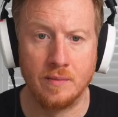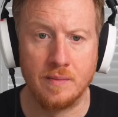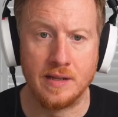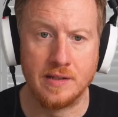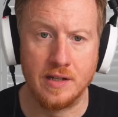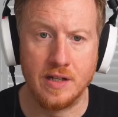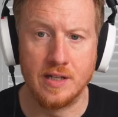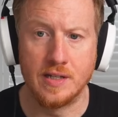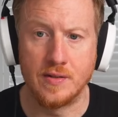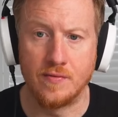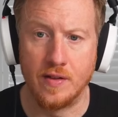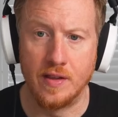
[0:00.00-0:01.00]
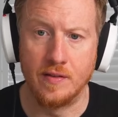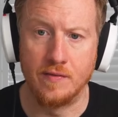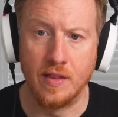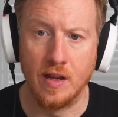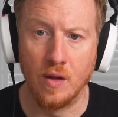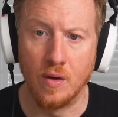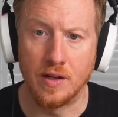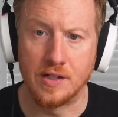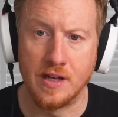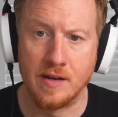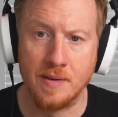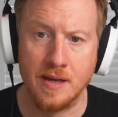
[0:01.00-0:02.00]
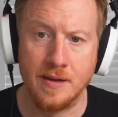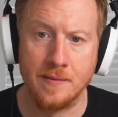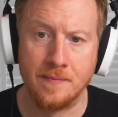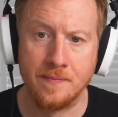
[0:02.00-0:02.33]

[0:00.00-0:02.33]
message is for the longer term here.